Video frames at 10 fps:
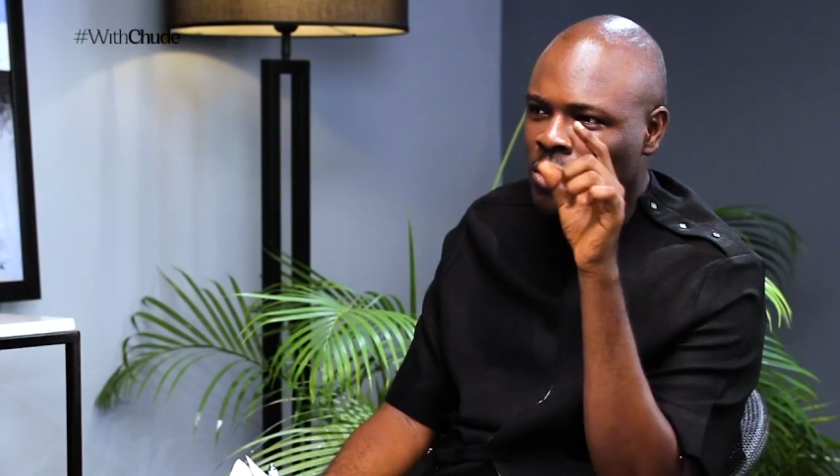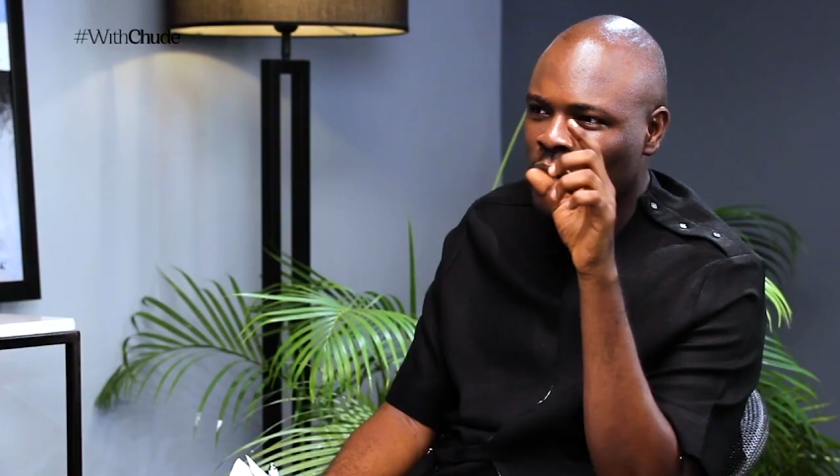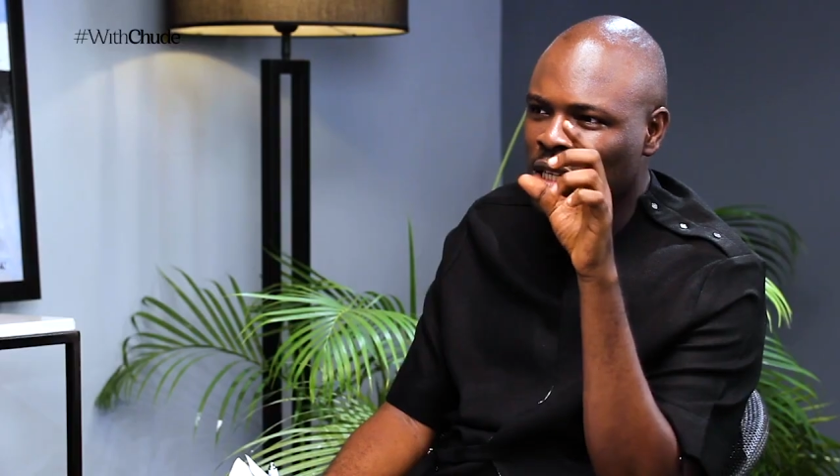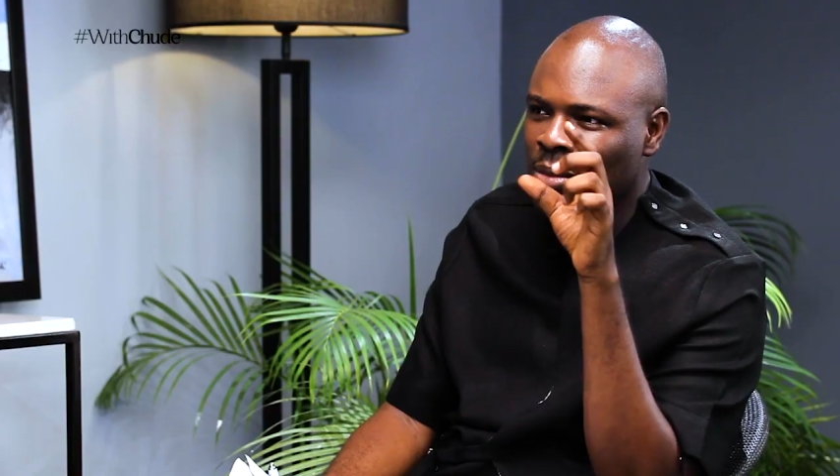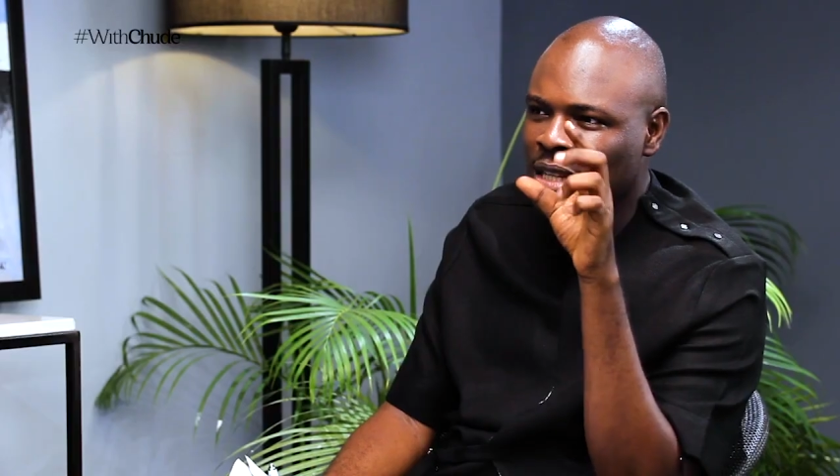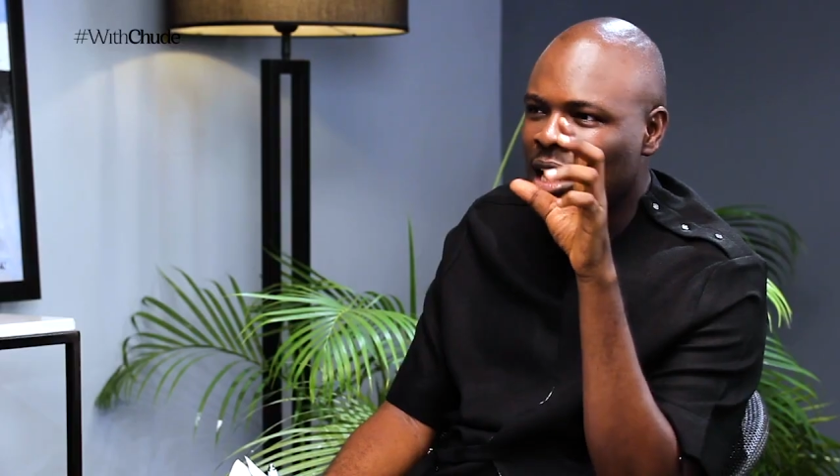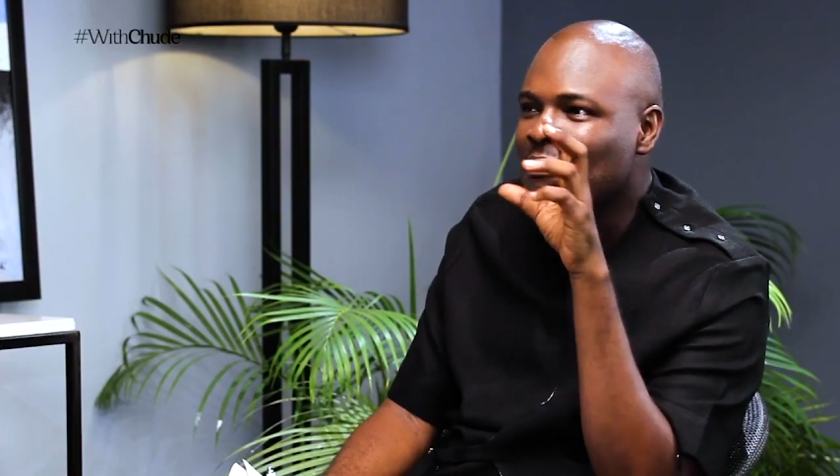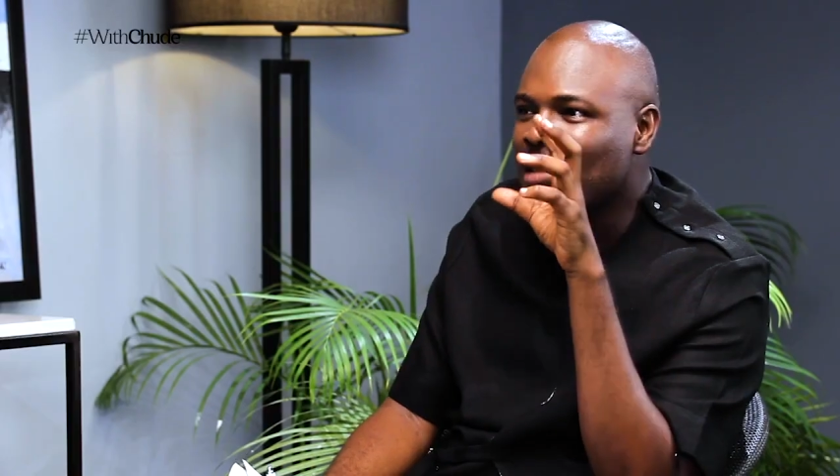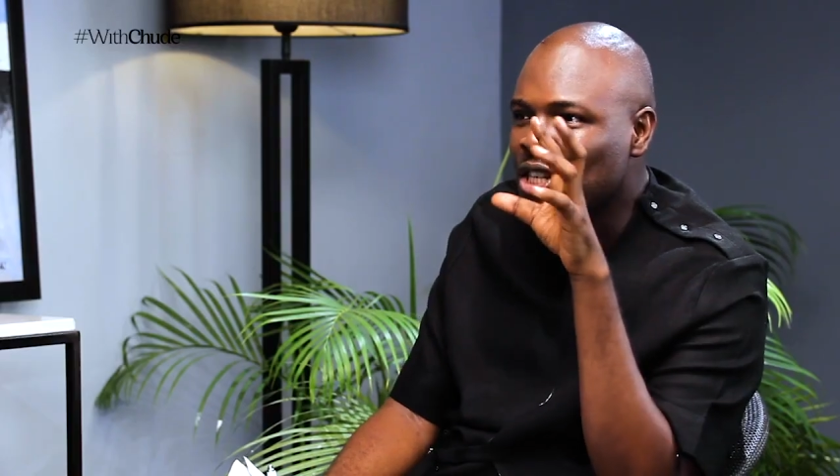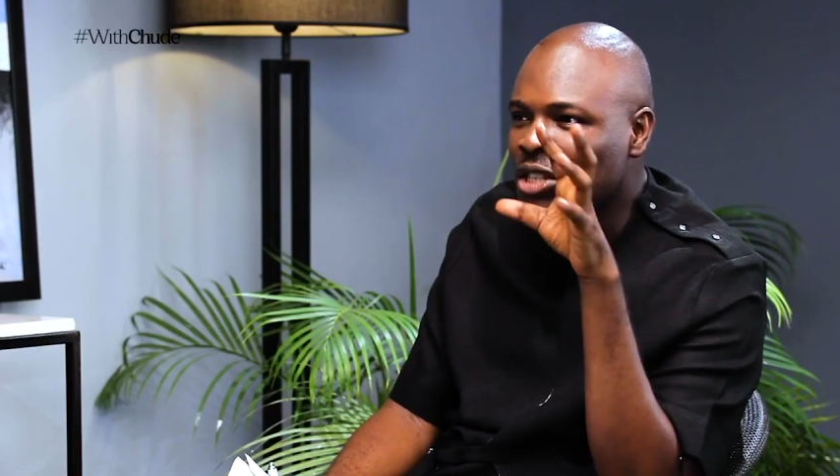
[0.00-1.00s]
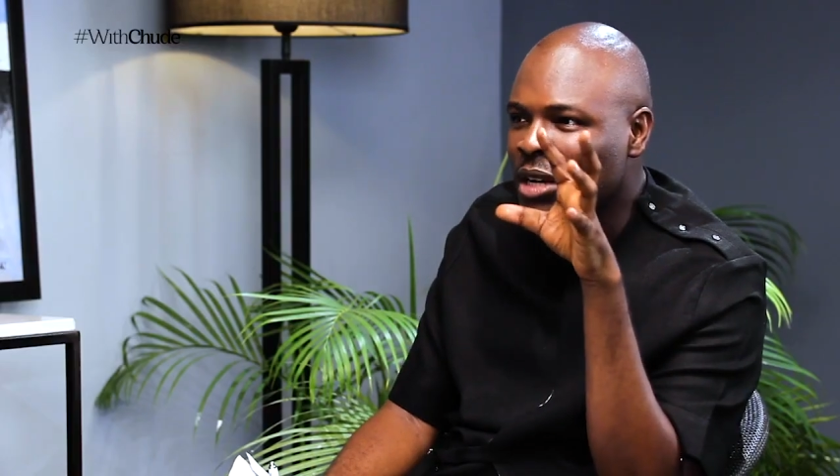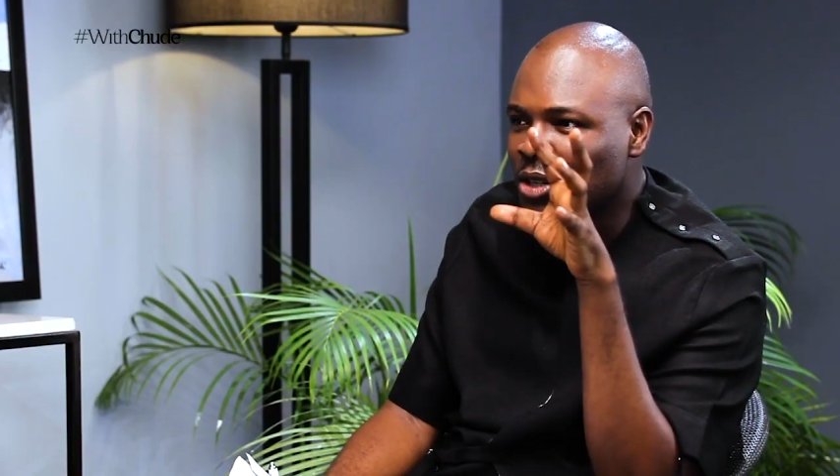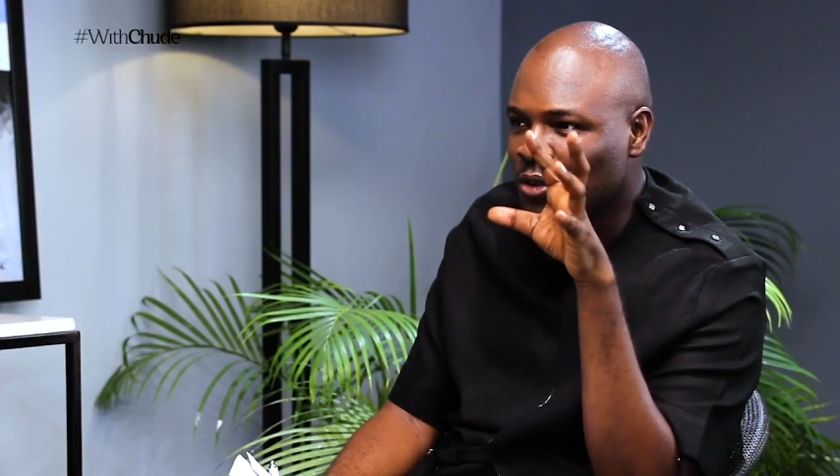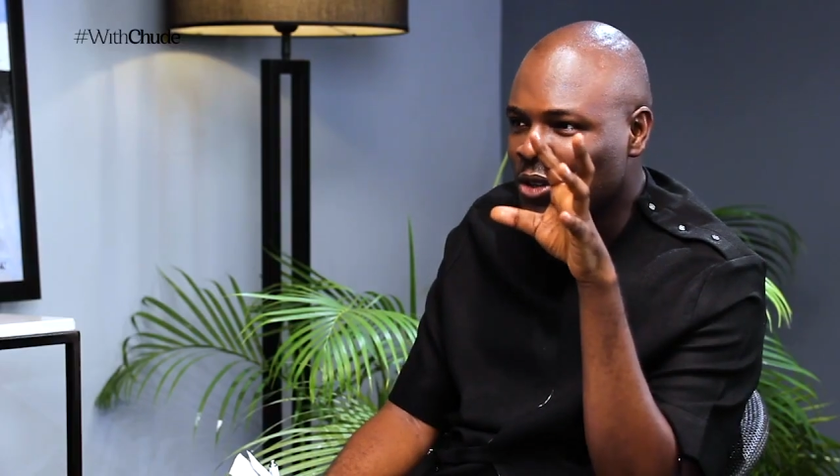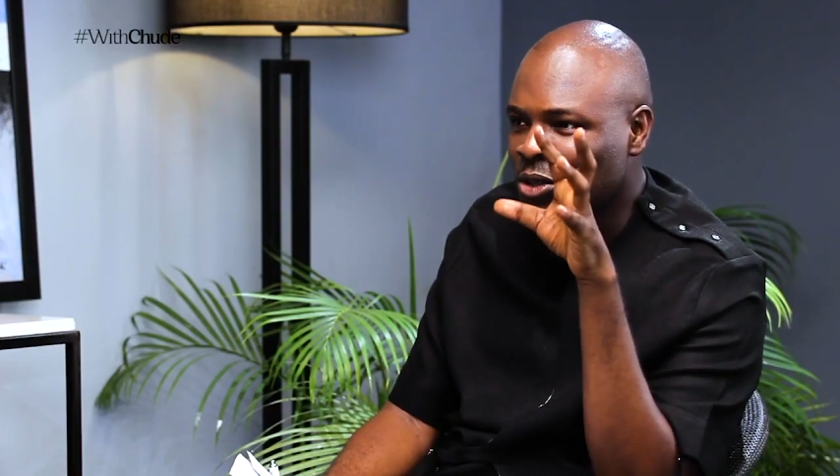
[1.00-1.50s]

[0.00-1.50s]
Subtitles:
you the question about the arrangement of